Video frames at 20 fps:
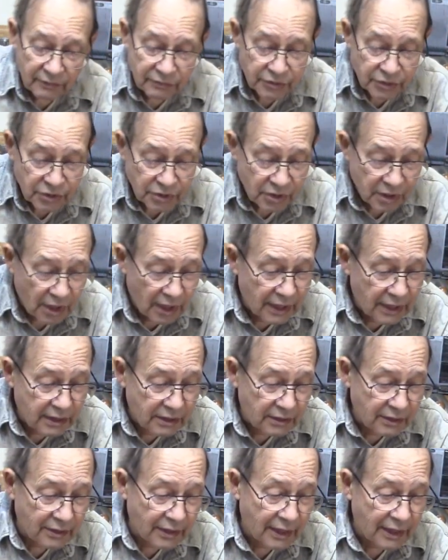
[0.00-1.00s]

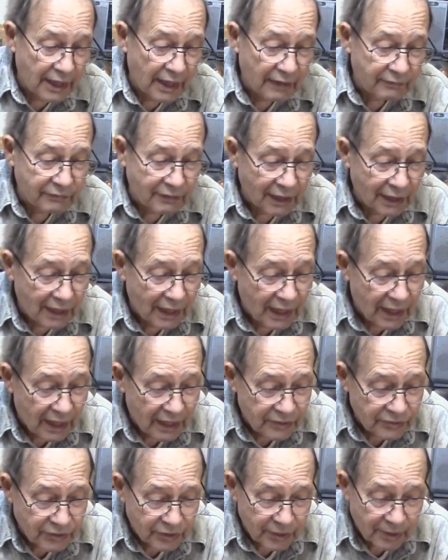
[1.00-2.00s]
slate, they have
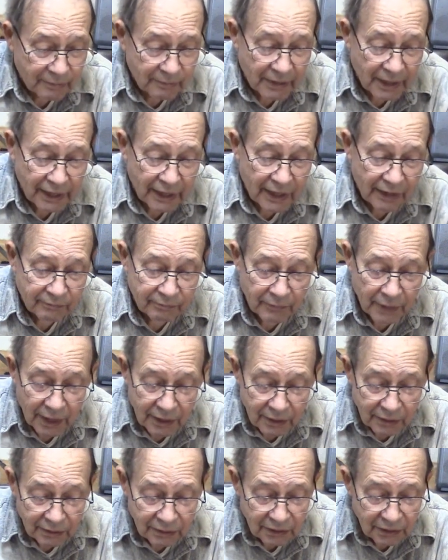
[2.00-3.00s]
glass, they may have
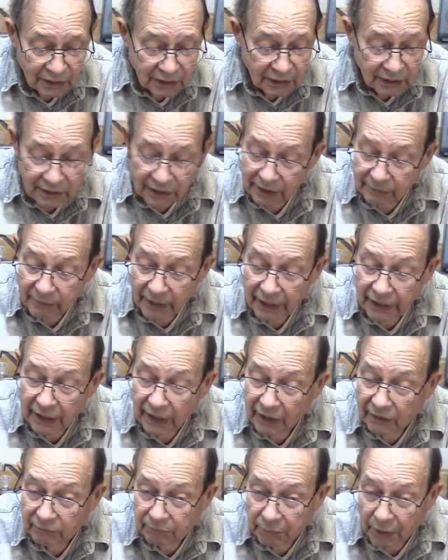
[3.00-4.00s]
metal, they may
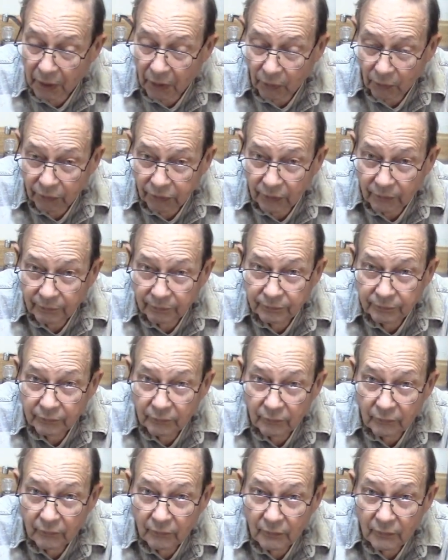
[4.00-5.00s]
have both.
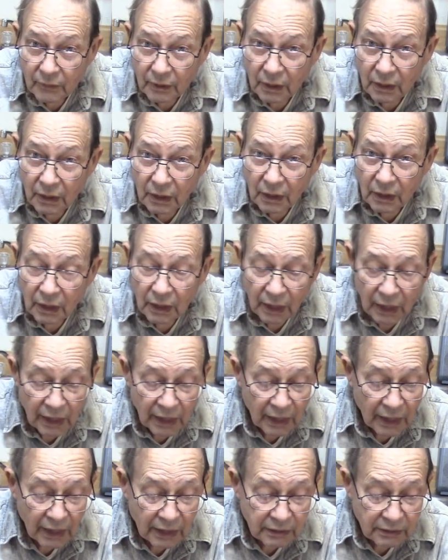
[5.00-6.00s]

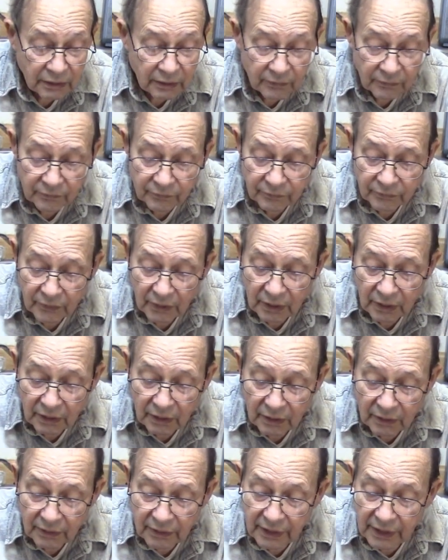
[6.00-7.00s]
And
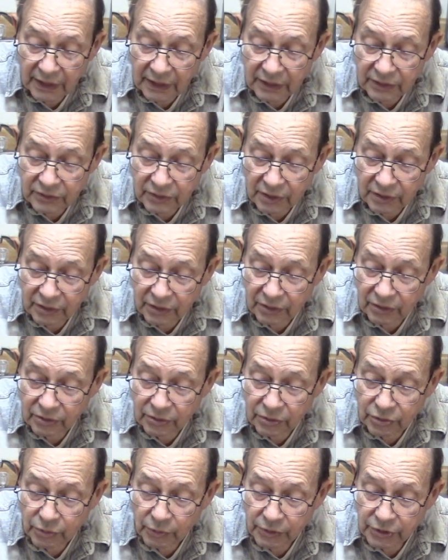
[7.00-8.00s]
these are
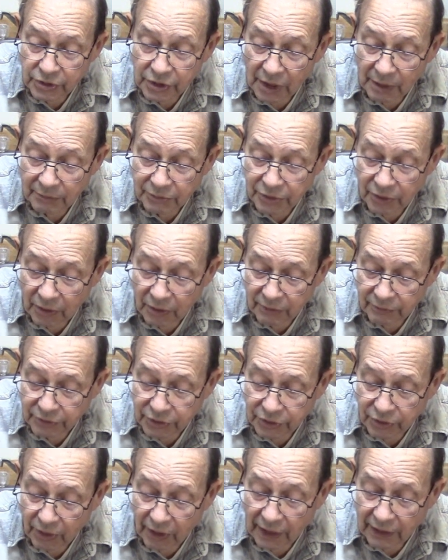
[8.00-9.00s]
used with some sort of
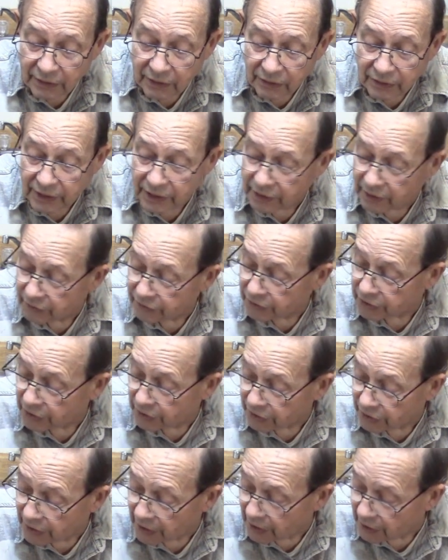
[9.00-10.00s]
striker, either
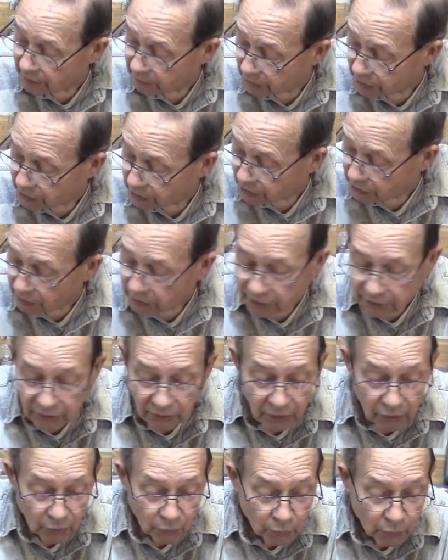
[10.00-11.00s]
synthetic material
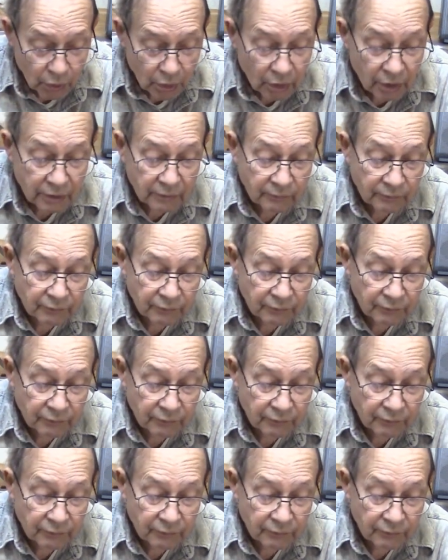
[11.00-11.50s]
or wood.